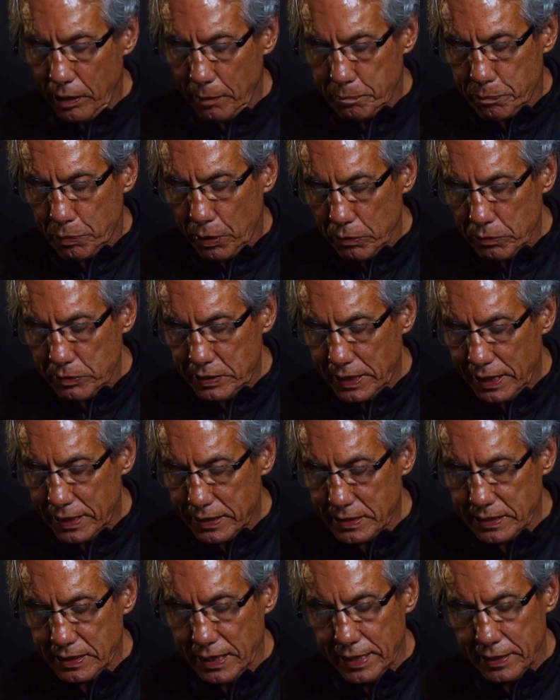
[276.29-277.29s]
a
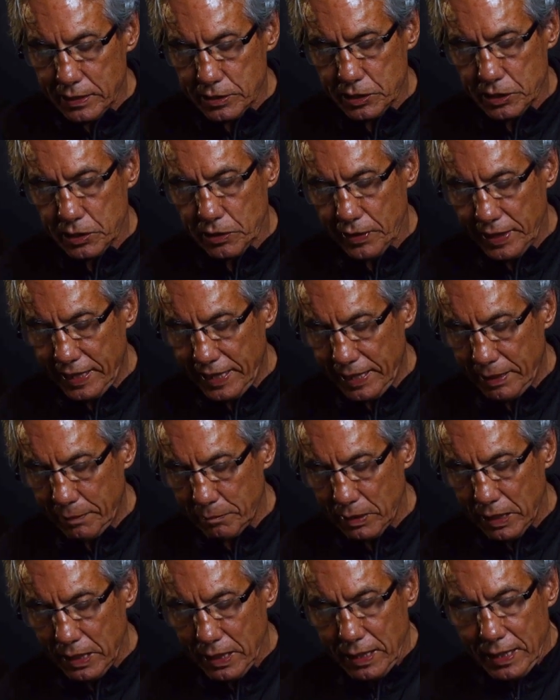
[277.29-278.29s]
protest, and a
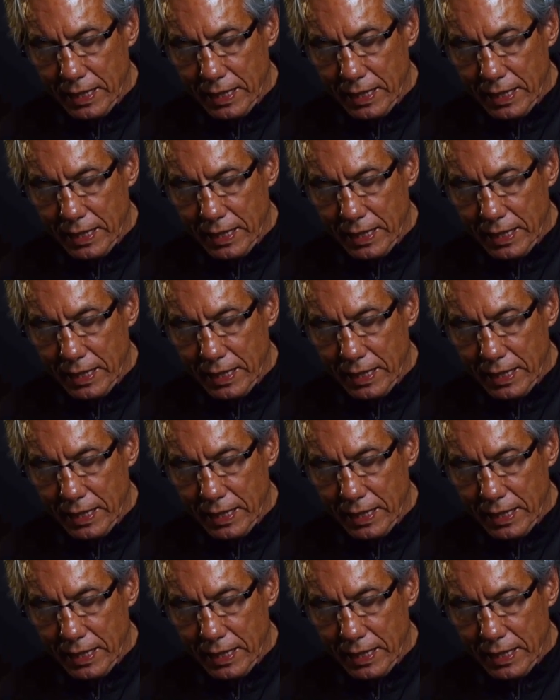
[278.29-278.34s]
scream